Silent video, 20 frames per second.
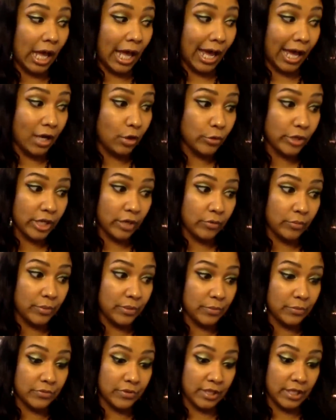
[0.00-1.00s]
I don't care what
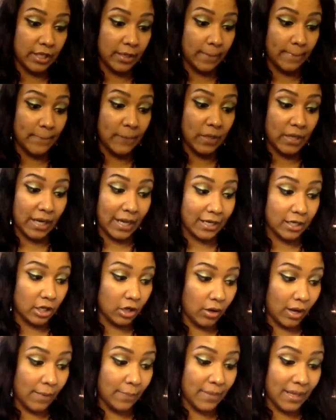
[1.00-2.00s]
people think, but I
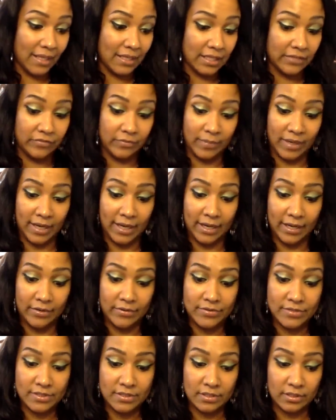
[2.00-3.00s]
know I'm not leaving my
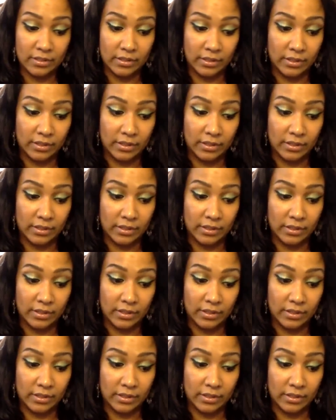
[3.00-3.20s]
house